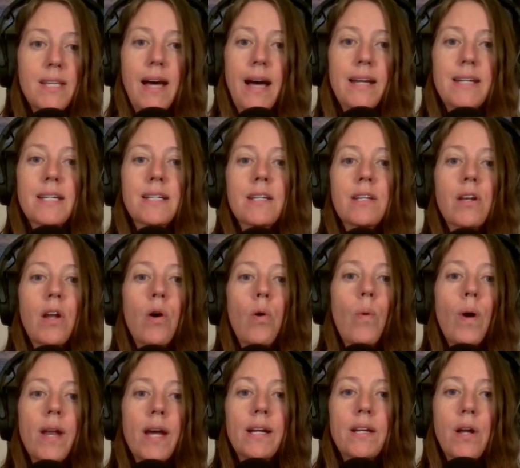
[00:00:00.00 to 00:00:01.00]
I didn't know
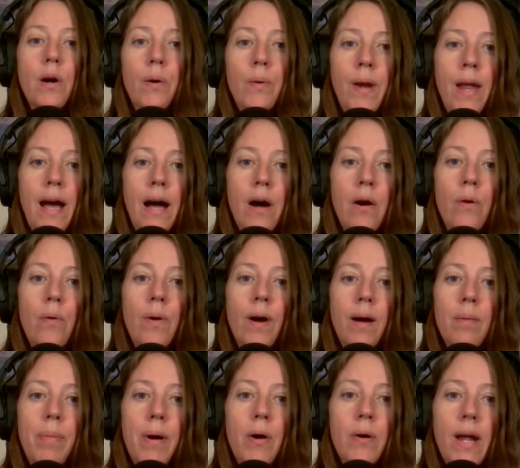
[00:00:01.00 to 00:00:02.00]
what I know now
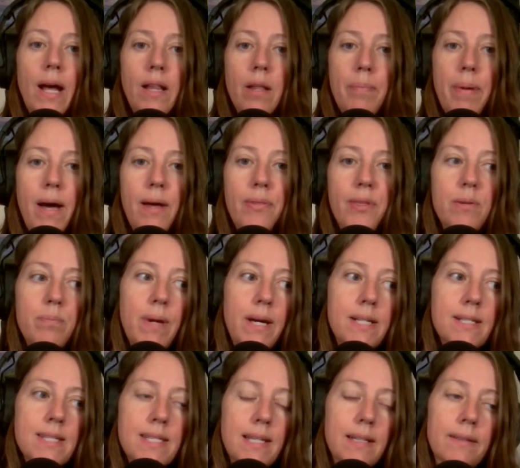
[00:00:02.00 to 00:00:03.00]
about allopathic
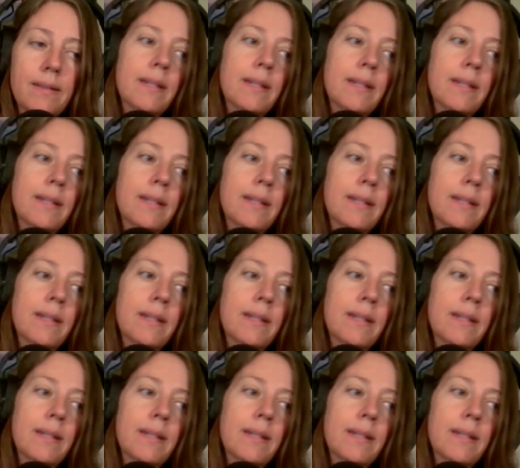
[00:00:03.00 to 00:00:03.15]
medicine.